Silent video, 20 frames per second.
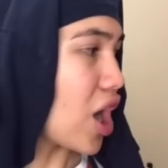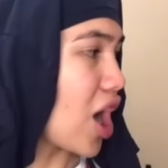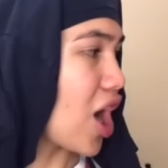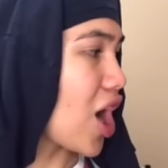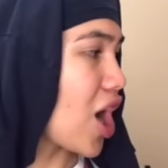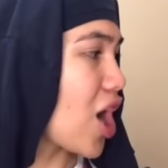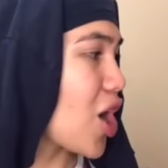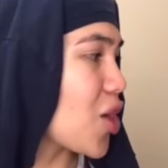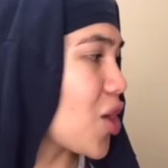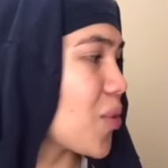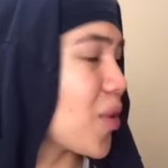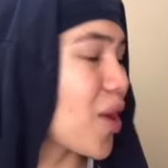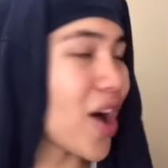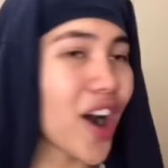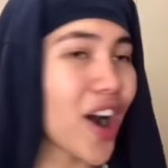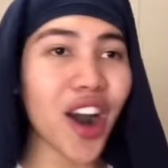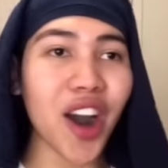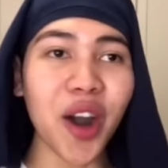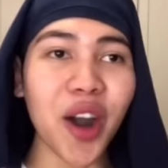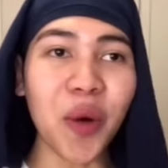Oh,
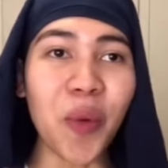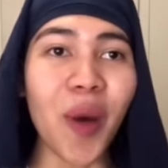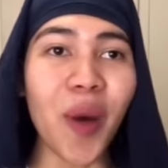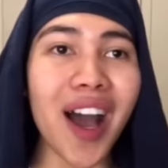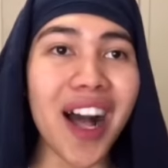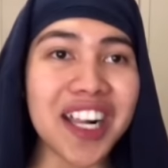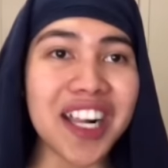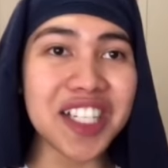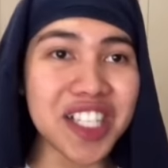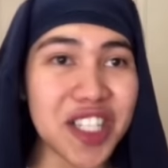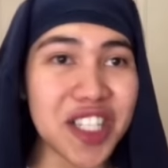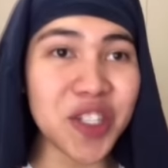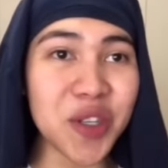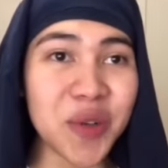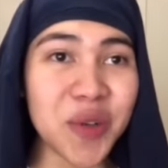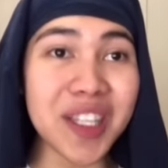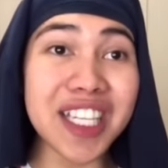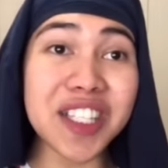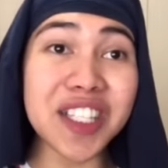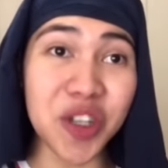her. Well, she's new
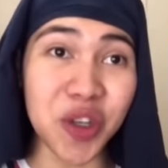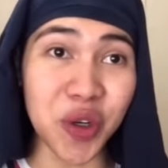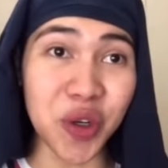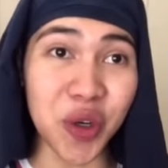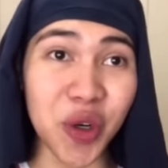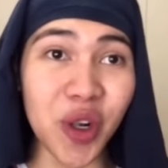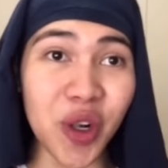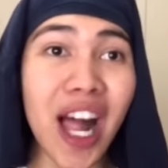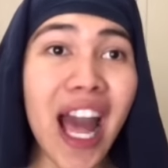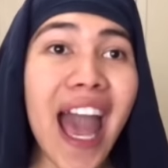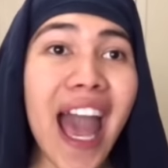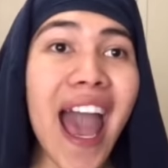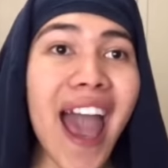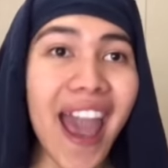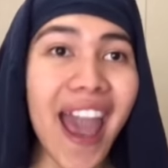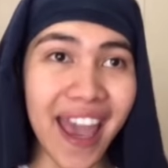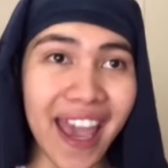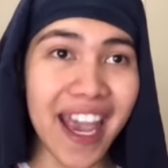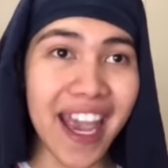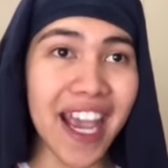in this school,
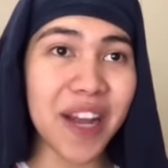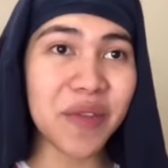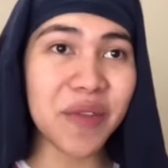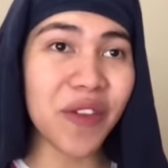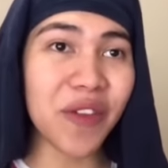and